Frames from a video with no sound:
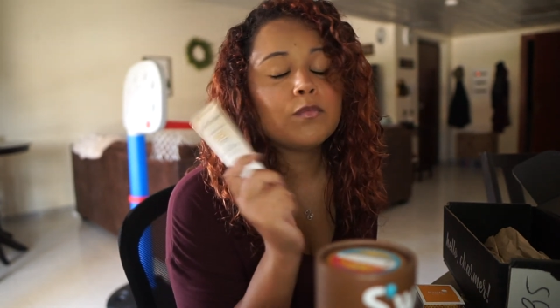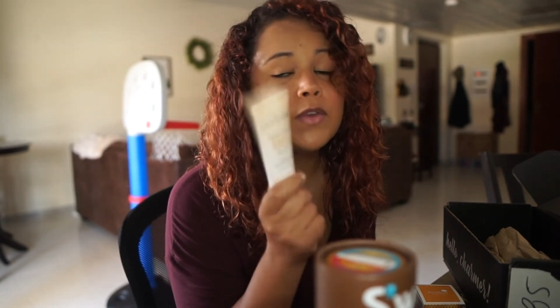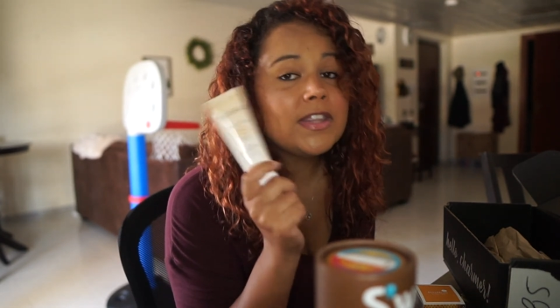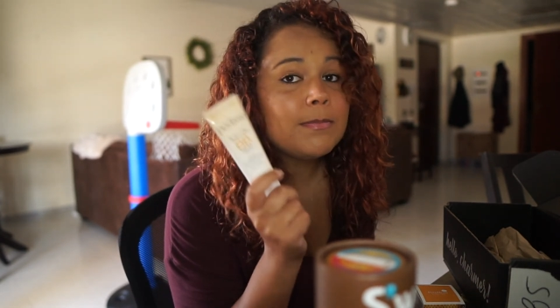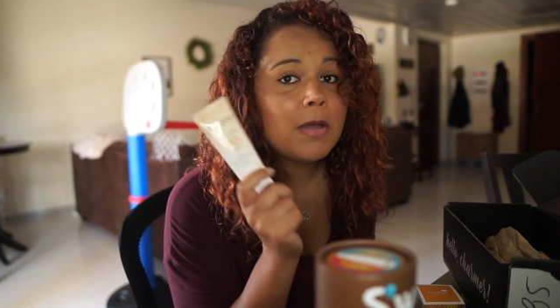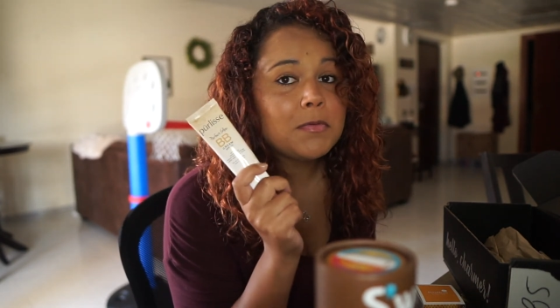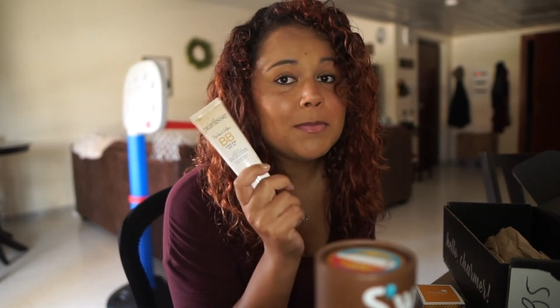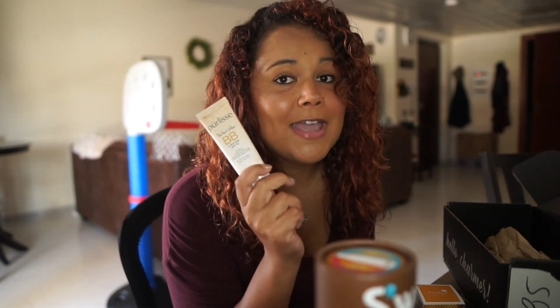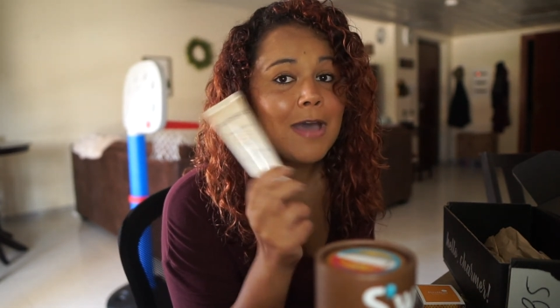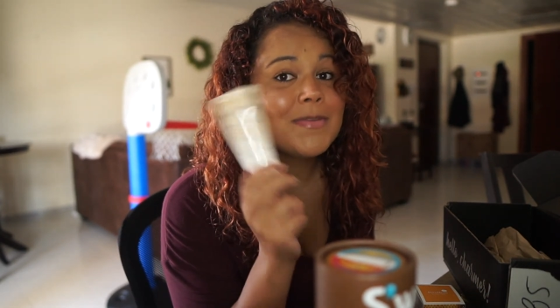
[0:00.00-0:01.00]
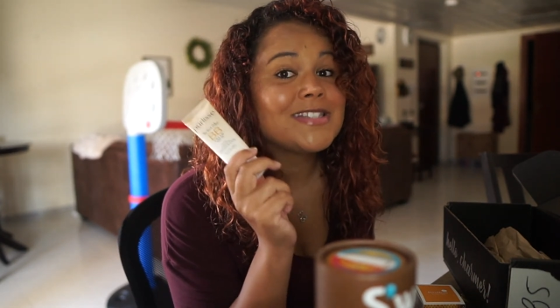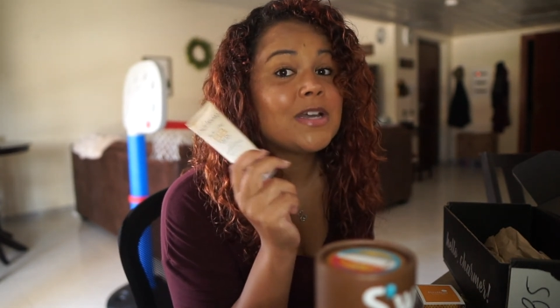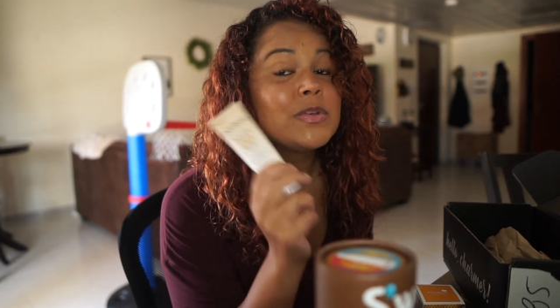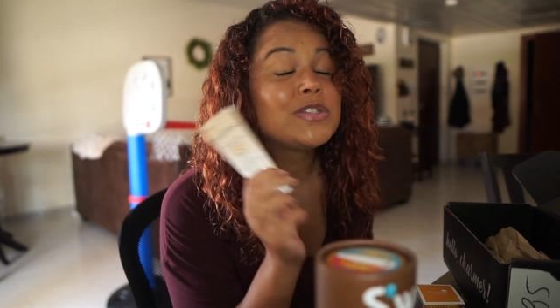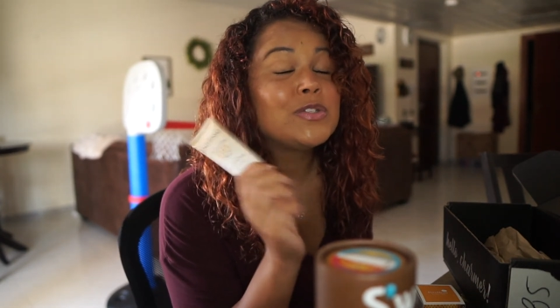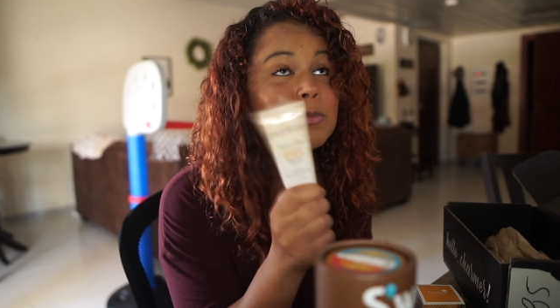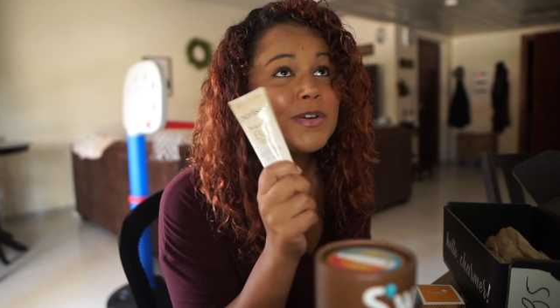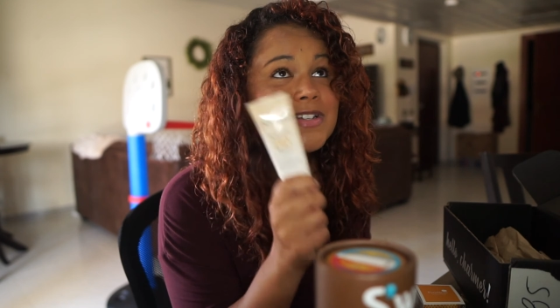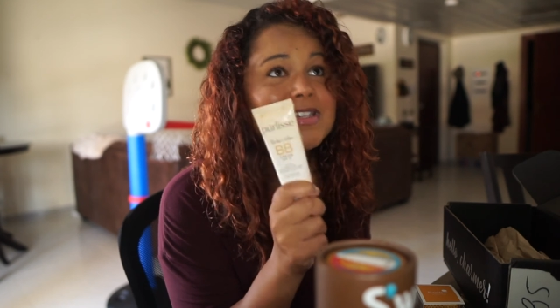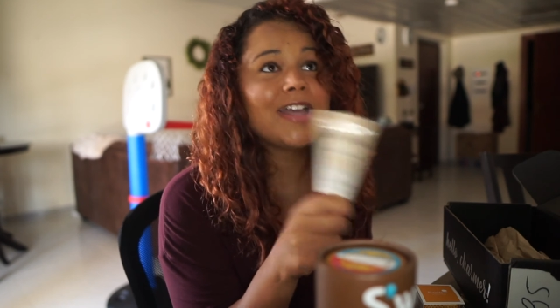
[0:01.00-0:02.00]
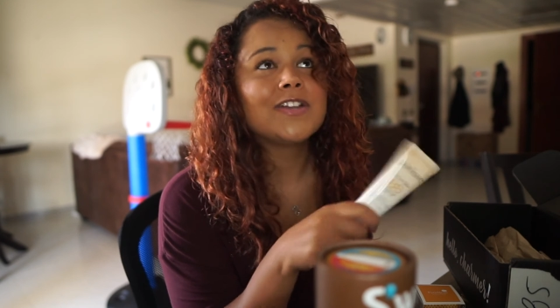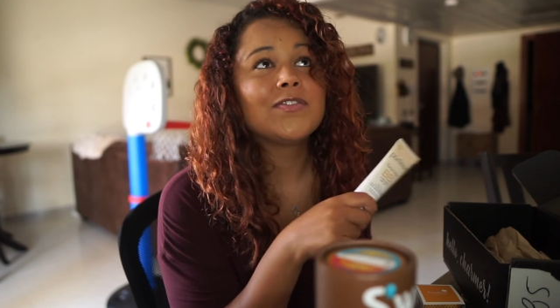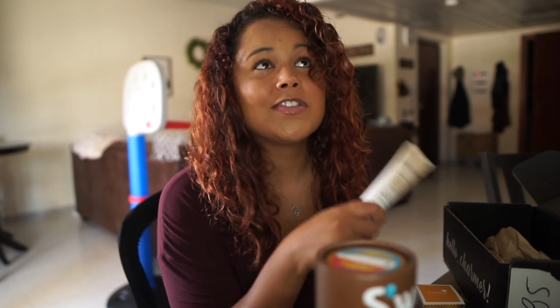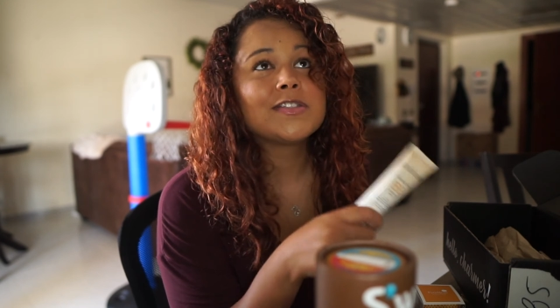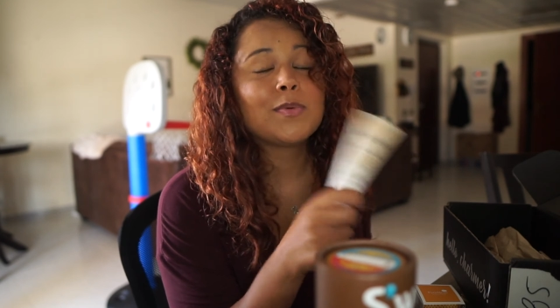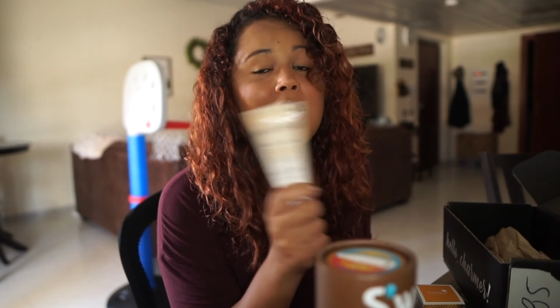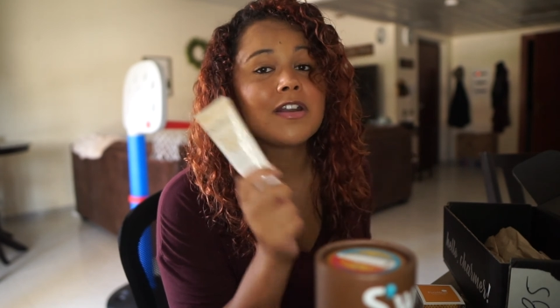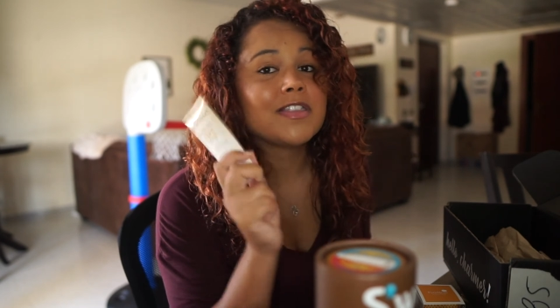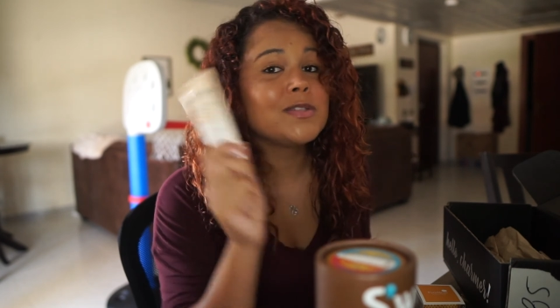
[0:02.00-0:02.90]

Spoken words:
really bummed me out because I was super excited for this product.